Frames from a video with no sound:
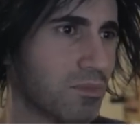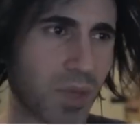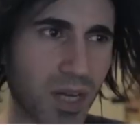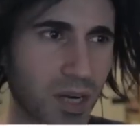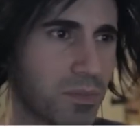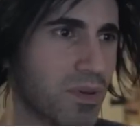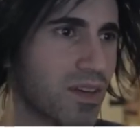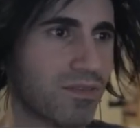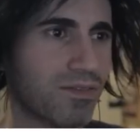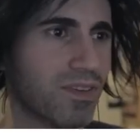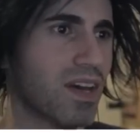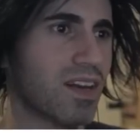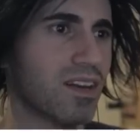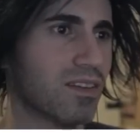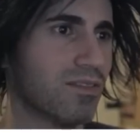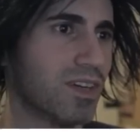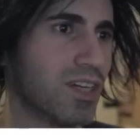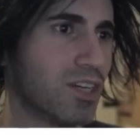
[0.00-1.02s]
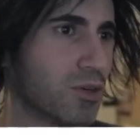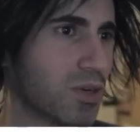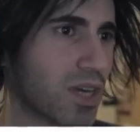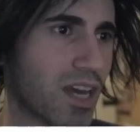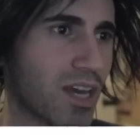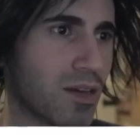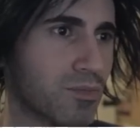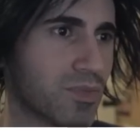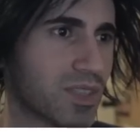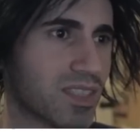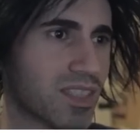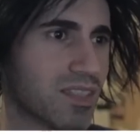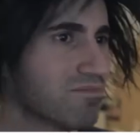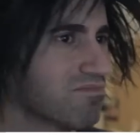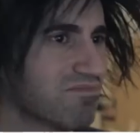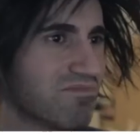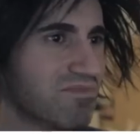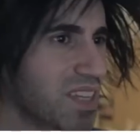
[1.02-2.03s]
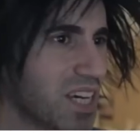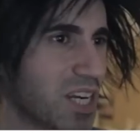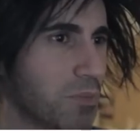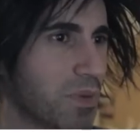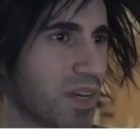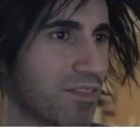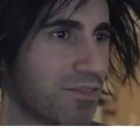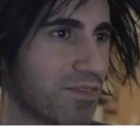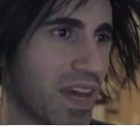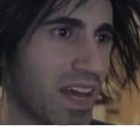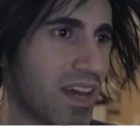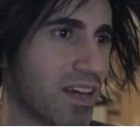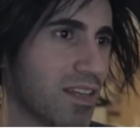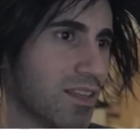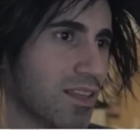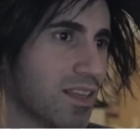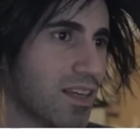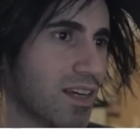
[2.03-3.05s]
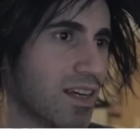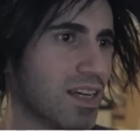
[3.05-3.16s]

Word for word: Not a big fan of the video games. Not a big fan.